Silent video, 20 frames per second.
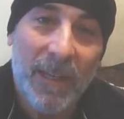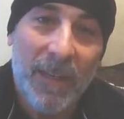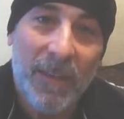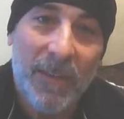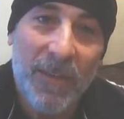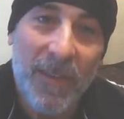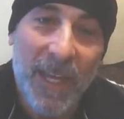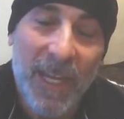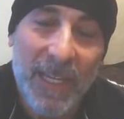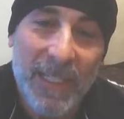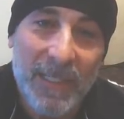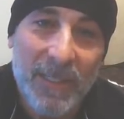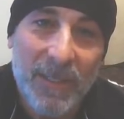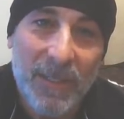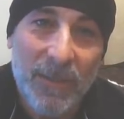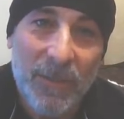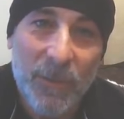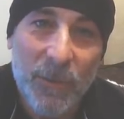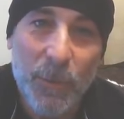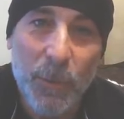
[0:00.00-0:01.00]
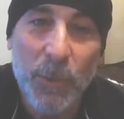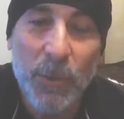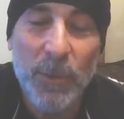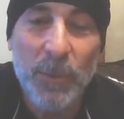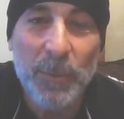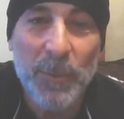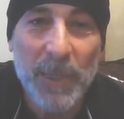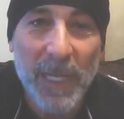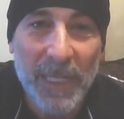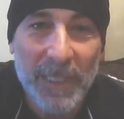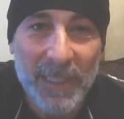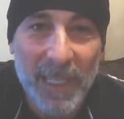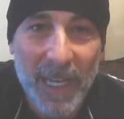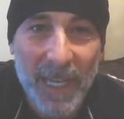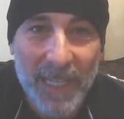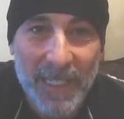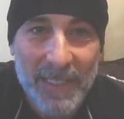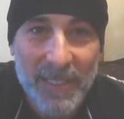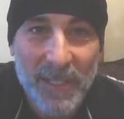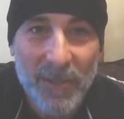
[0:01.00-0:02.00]
That through the
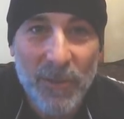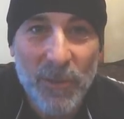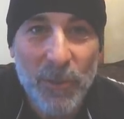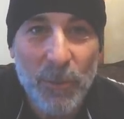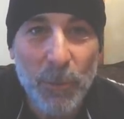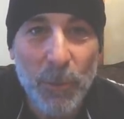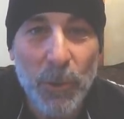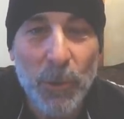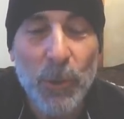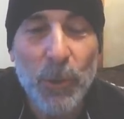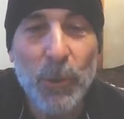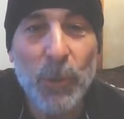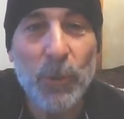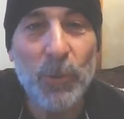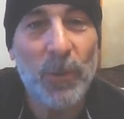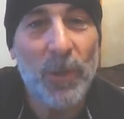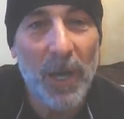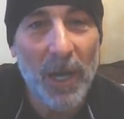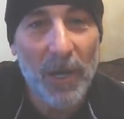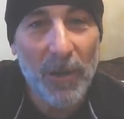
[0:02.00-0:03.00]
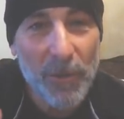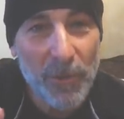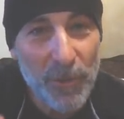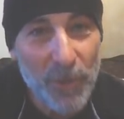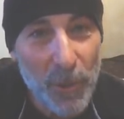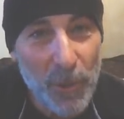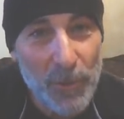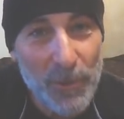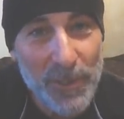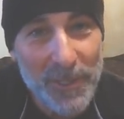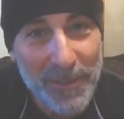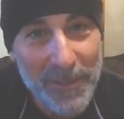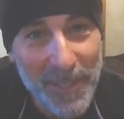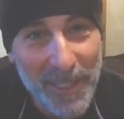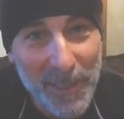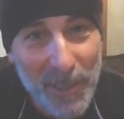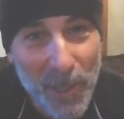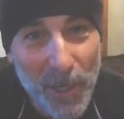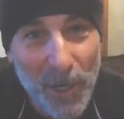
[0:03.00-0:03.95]
bloodlines and through those that